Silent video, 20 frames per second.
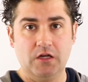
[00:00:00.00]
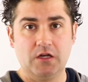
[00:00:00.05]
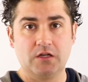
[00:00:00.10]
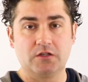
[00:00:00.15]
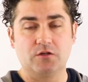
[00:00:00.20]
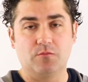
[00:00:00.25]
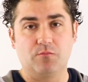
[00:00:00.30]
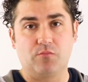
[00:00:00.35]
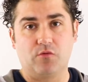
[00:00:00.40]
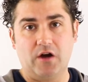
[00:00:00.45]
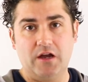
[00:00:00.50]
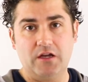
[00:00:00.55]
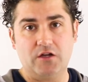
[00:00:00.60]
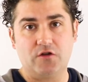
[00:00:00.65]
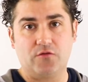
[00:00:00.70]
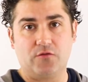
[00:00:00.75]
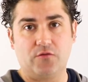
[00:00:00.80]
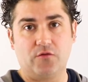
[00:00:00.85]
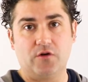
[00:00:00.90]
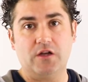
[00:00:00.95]
to break
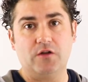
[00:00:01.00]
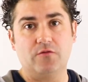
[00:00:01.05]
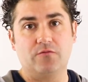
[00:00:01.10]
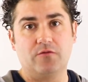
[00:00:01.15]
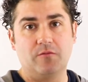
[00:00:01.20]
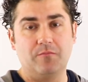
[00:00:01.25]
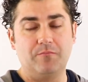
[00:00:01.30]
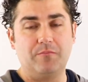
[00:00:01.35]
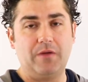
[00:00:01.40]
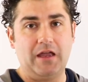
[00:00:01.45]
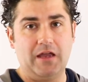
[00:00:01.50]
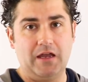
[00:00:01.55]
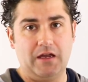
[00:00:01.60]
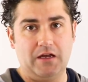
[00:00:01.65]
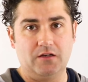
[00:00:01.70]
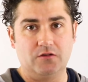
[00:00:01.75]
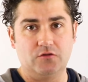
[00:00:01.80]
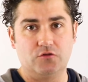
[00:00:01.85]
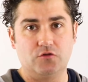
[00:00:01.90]
free from pain,